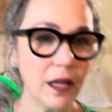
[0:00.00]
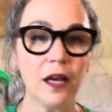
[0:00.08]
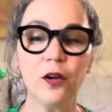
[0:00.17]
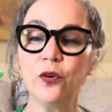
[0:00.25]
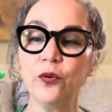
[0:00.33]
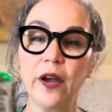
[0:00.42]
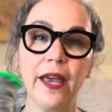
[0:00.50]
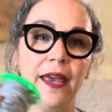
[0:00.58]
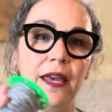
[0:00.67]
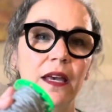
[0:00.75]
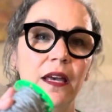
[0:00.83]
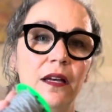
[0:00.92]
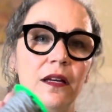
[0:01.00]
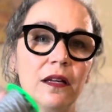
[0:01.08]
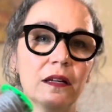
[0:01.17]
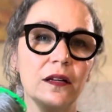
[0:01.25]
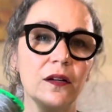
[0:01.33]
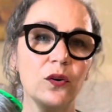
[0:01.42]
a gray
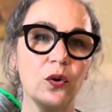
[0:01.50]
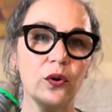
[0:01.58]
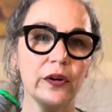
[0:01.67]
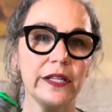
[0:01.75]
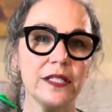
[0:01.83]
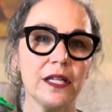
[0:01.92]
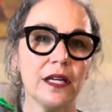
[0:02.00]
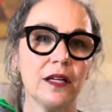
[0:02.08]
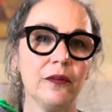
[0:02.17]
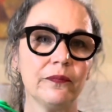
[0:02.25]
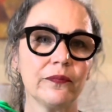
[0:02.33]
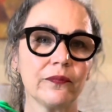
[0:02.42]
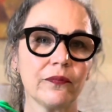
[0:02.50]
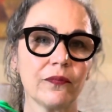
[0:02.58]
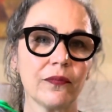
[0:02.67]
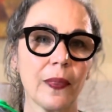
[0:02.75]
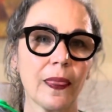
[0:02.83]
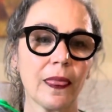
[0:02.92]
CORRIEDALE,
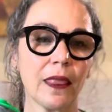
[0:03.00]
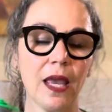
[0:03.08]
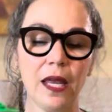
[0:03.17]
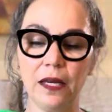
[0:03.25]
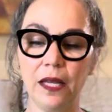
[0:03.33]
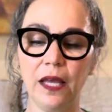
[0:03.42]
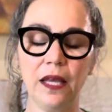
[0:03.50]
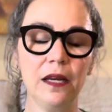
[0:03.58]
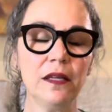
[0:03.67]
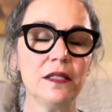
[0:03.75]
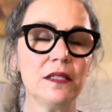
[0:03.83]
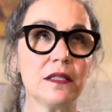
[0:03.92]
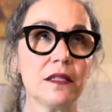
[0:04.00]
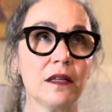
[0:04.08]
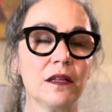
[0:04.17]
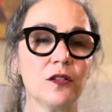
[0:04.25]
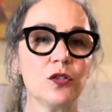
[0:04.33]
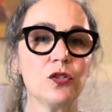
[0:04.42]
and it is
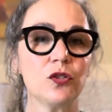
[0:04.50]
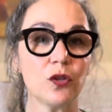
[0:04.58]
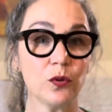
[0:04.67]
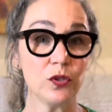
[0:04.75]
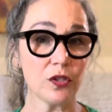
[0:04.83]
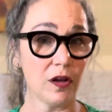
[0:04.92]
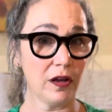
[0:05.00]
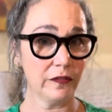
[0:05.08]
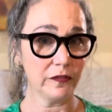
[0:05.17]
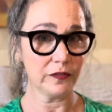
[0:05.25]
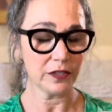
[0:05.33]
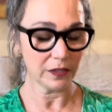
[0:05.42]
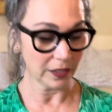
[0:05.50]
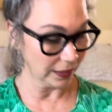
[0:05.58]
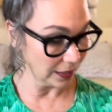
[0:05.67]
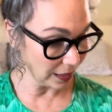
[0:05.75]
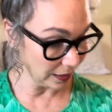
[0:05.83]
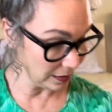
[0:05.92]
so soft, and
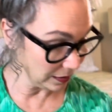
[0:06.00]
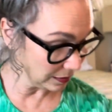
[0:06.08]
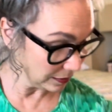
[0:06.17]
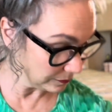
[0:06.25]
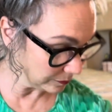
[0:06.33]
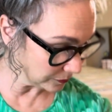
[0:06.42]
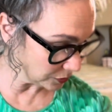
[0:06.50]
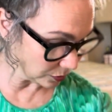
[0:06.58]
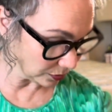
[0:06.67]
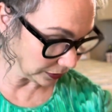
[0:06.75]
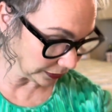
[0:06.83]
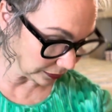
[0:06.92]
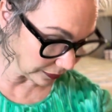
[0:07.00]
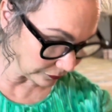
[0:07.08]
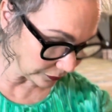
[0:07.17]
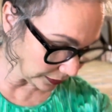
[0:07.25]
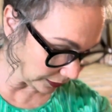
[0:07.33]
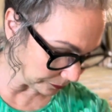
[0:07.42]
I am totally in love
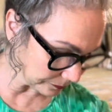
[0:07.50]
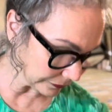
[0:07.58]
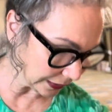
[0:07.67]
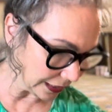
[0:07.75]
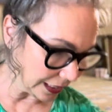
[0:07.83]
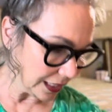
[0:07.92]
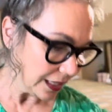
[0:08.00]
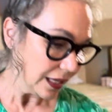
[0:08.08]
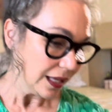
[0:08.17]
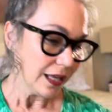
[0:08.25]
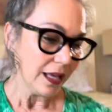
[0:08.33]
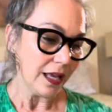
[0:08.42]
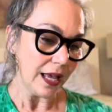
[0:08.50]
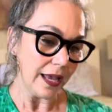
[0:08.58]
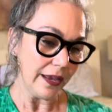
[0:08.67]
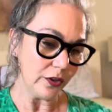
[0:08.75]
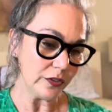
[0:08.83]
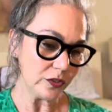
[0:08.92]
with it. I
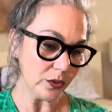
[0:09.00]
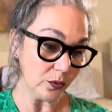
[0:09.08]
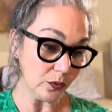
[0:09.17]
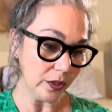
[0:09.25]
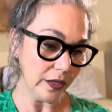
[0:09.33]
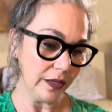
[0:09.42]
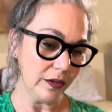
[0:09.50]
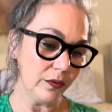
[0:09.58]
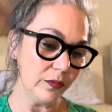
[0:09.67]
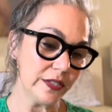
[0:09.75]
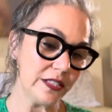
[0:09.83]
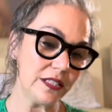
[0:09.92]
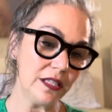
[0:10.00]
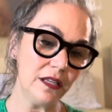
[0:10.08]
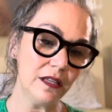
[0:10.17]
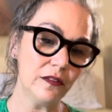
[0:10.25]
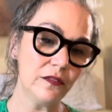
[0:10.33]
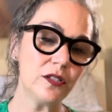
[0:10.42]
also
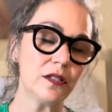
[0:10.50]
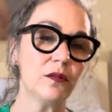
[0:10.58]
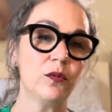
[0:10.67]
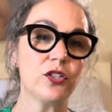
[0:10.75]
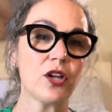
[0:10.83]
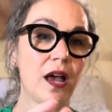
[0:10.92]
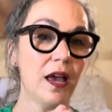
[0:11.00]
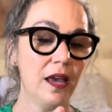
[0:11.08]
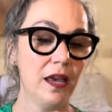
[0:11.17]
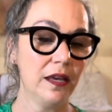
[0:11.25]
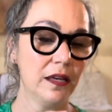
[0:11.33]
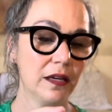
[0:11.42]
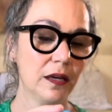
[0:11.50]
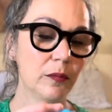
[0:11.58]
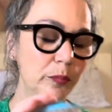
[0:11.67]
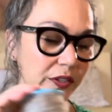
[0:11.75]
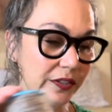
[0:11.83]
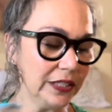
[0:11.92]
received, which I
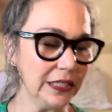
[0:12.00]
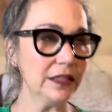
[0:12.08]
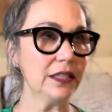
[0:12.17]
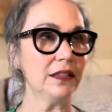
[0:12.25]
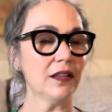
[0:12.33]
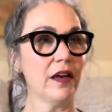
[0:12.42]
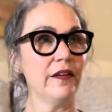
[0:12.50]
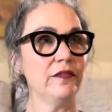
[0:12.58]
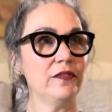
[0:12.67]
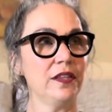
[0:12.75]
completely love,